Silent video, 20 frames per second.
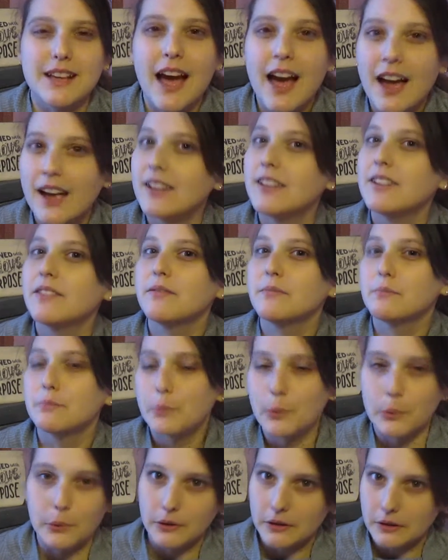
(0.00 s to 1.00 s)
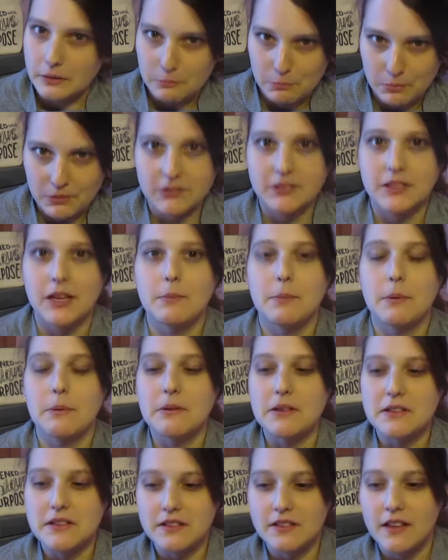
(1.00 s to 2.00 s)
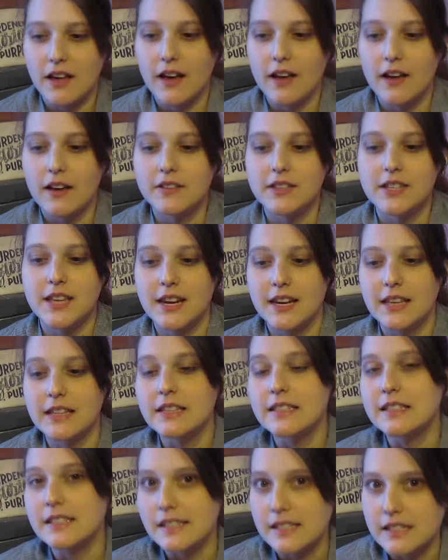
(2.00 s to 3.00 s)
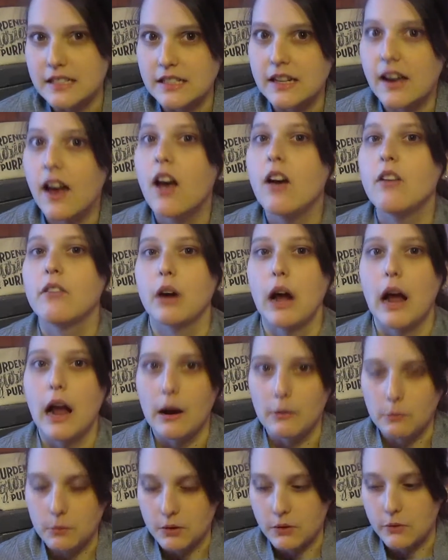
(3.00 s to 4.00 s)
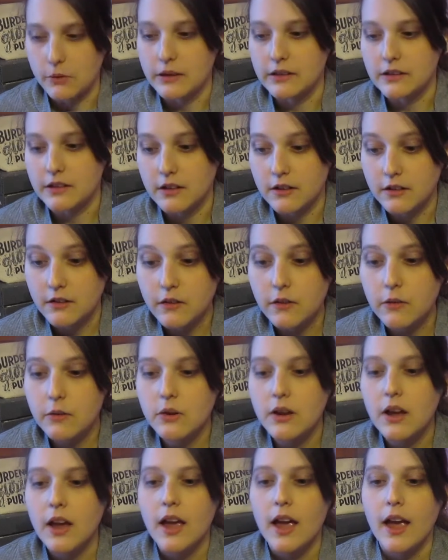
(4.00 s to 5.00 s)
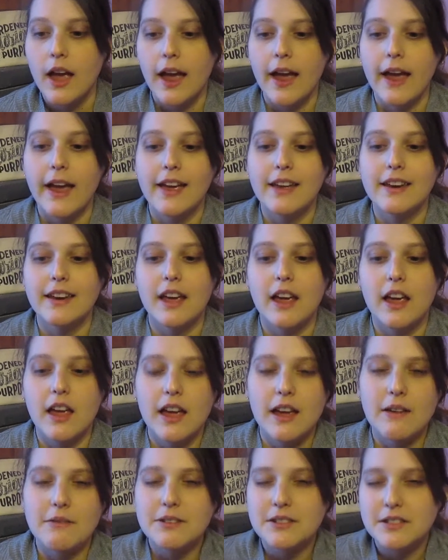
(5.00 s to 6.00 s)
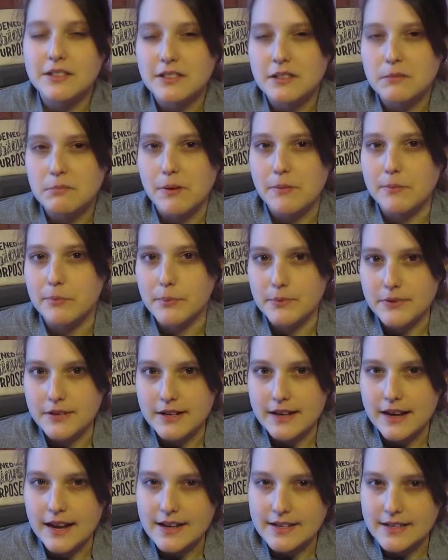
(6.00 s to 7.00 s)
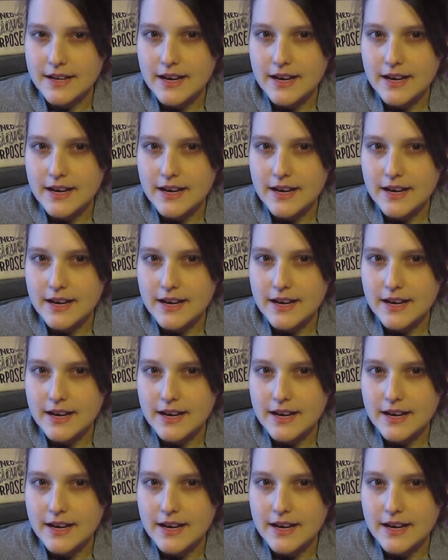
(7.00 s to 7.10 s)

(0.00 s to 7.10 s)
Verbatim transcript: kind of boring build up. It was a lot of setting the scene for how we're going to conclude and it was a little bit boring at